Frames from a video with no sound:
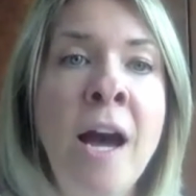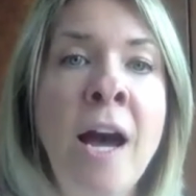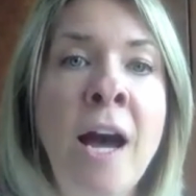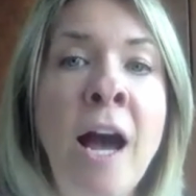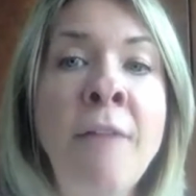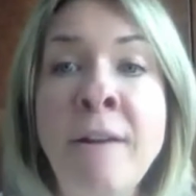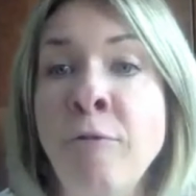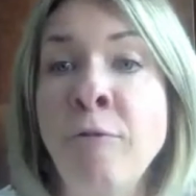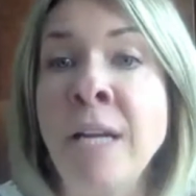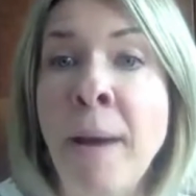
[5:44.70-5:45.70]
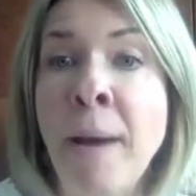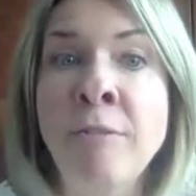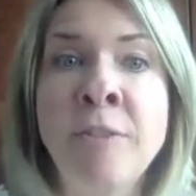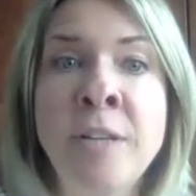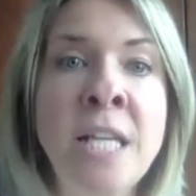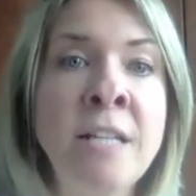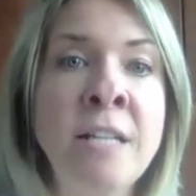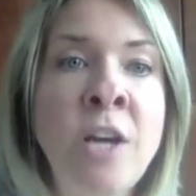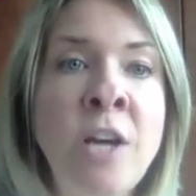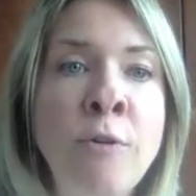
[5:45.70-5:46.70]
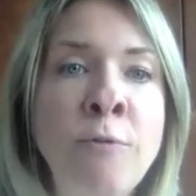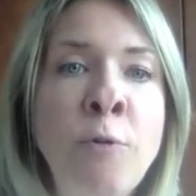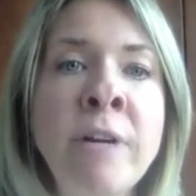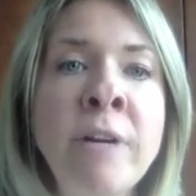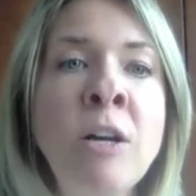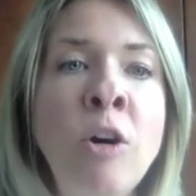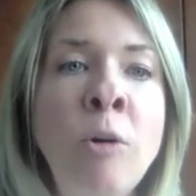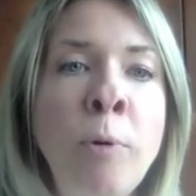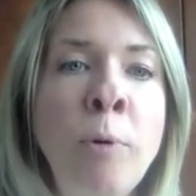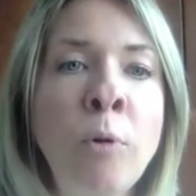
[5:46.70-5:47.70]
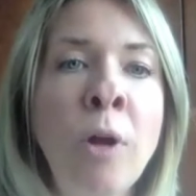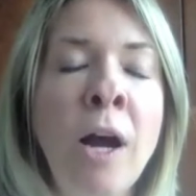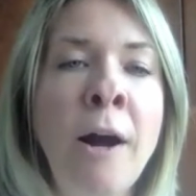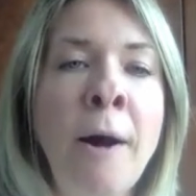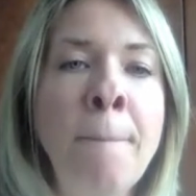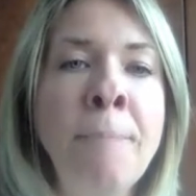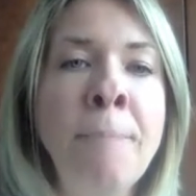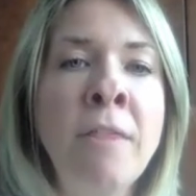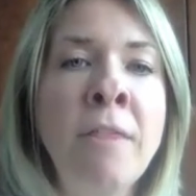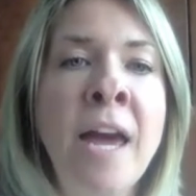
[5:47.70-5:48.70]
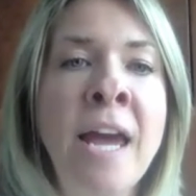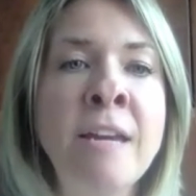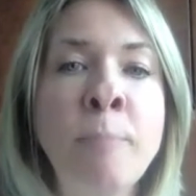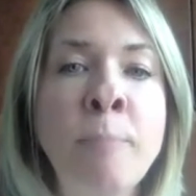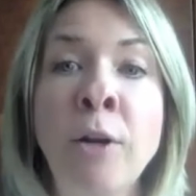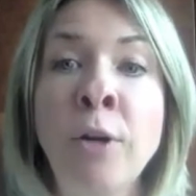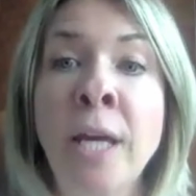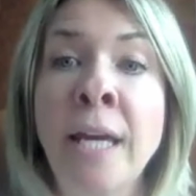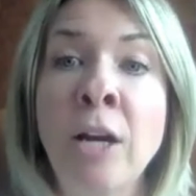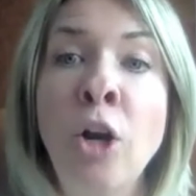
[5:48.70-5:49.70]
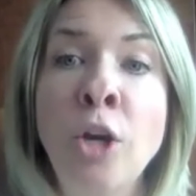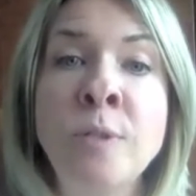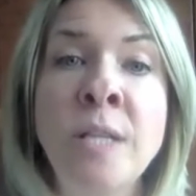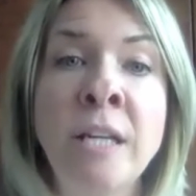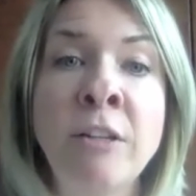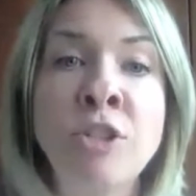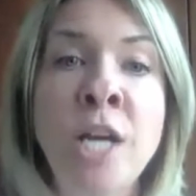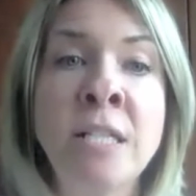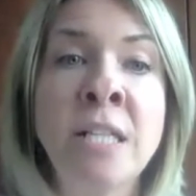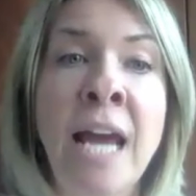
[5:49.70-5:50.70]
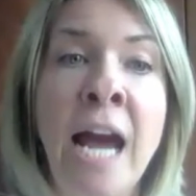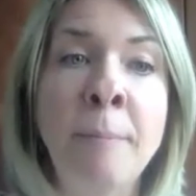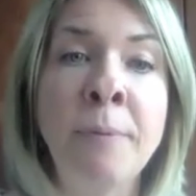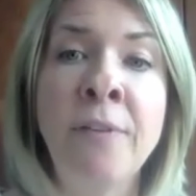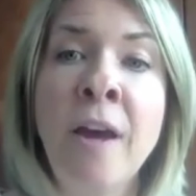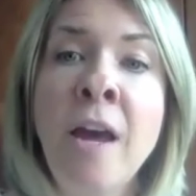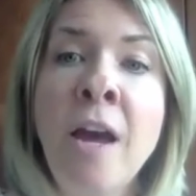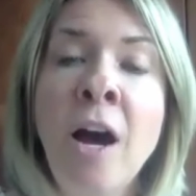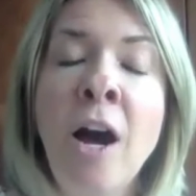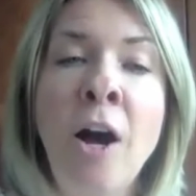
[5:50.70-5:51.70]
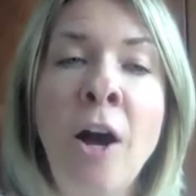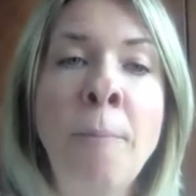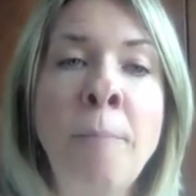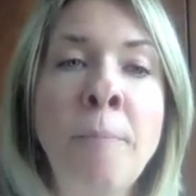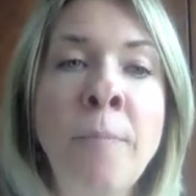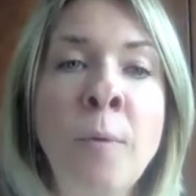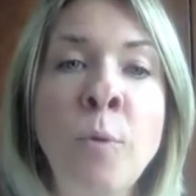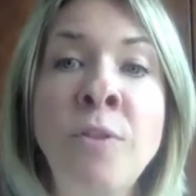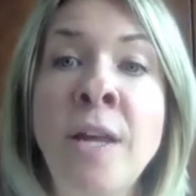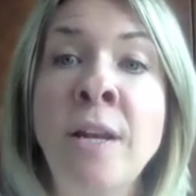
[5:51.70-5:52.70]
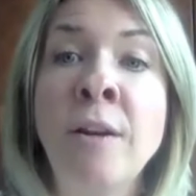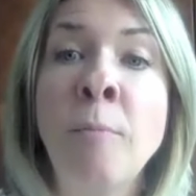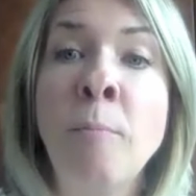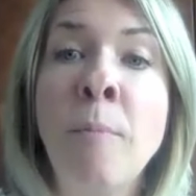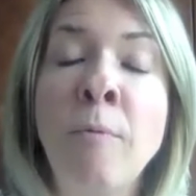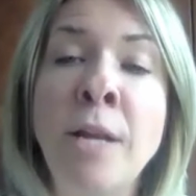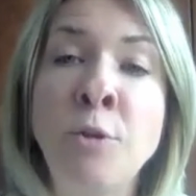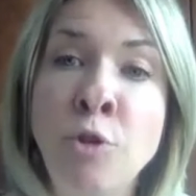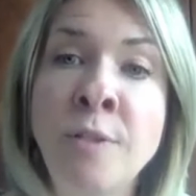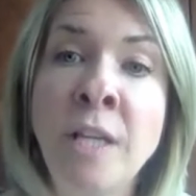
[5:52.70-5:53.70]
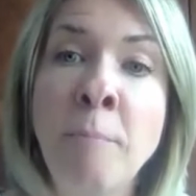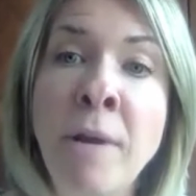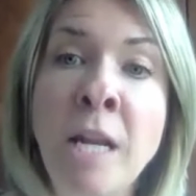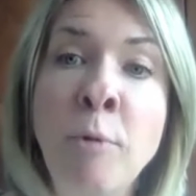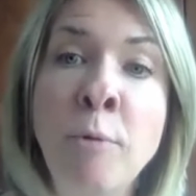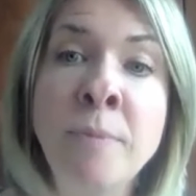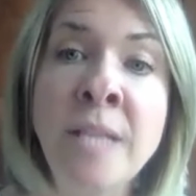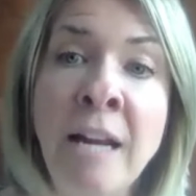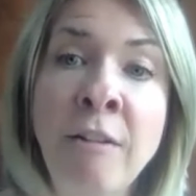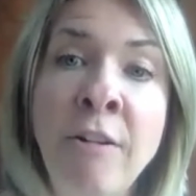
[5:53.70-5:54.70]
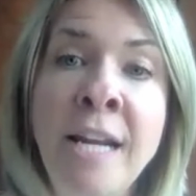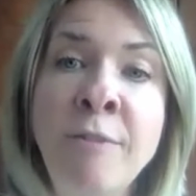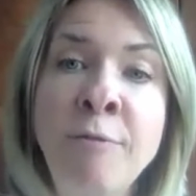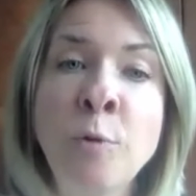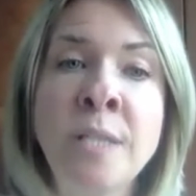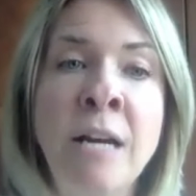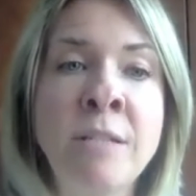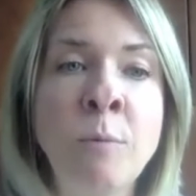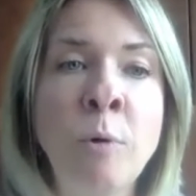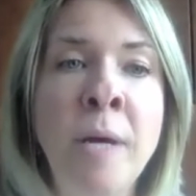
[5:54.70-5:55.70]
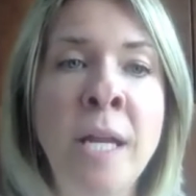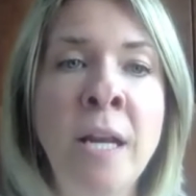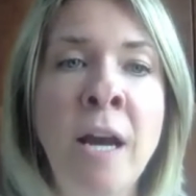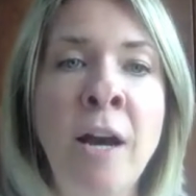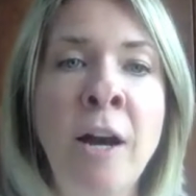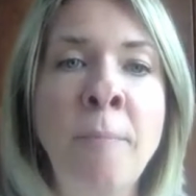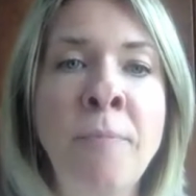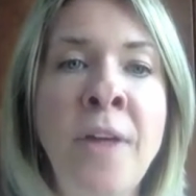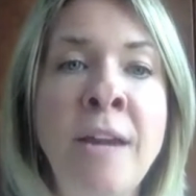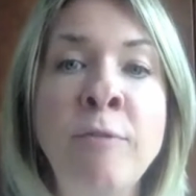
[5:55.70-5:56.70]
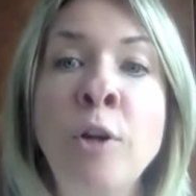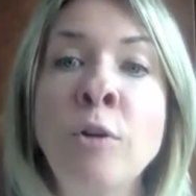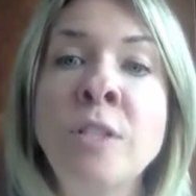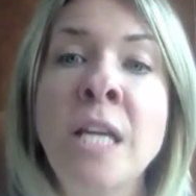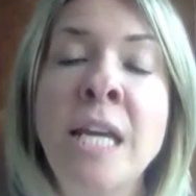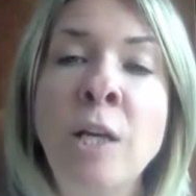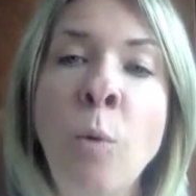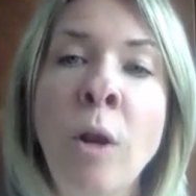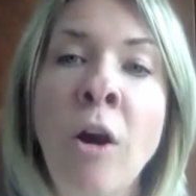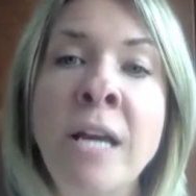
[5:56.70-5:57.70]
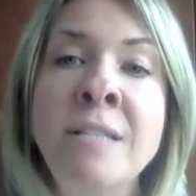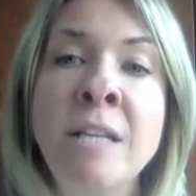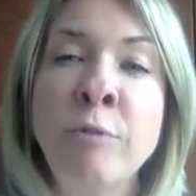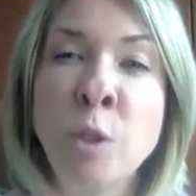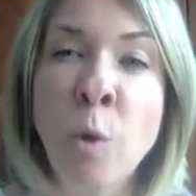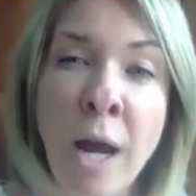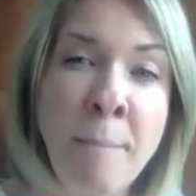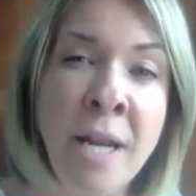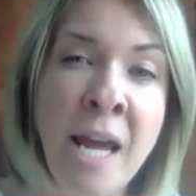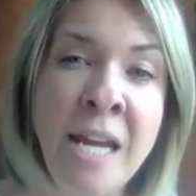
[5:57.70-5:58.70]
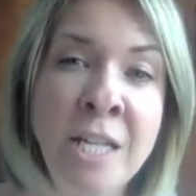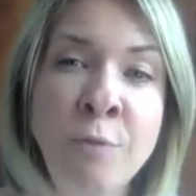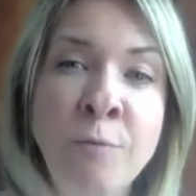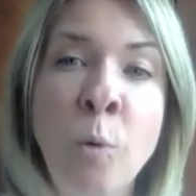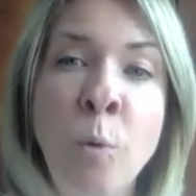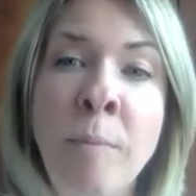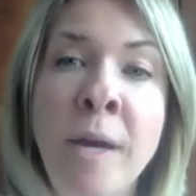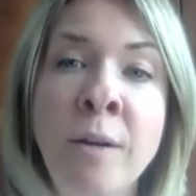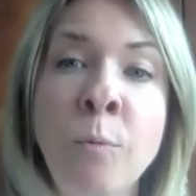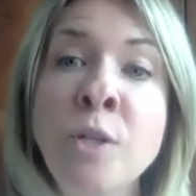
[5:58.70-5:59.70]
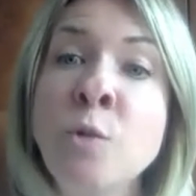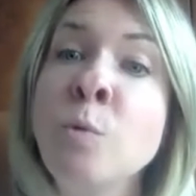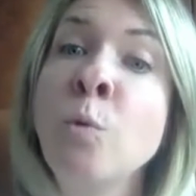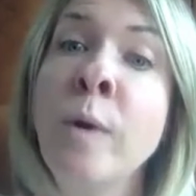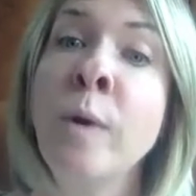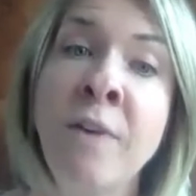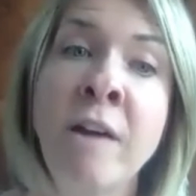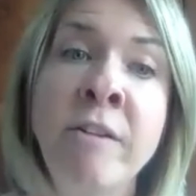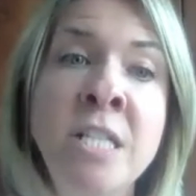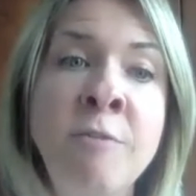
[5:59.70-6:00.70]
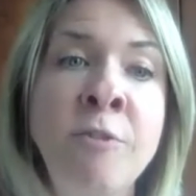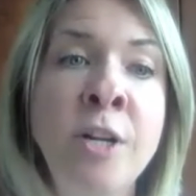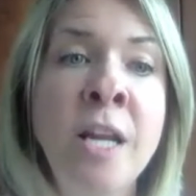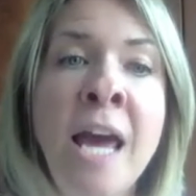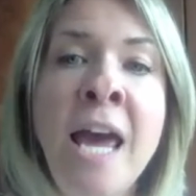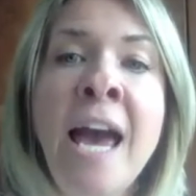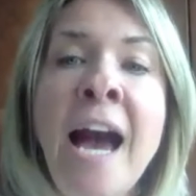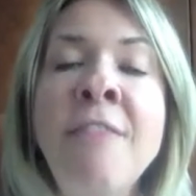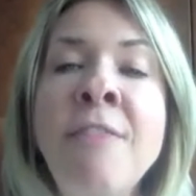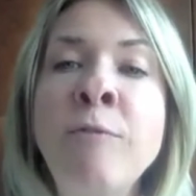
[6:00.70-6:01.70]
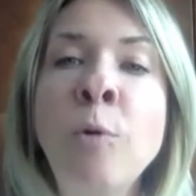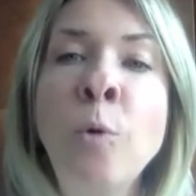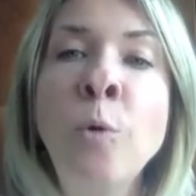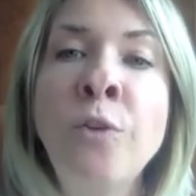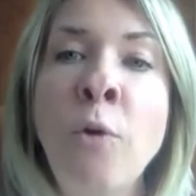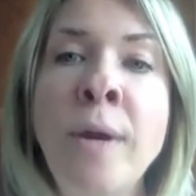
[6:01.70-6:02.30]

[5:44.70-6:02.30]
Uh, and they've really benefited. So, for example, um, they've been looking at closing gender gaps um, within introducing a minimum salary for Saudi women. Um, they've looked to equalizing retirement age for women, which was always very different. And they've also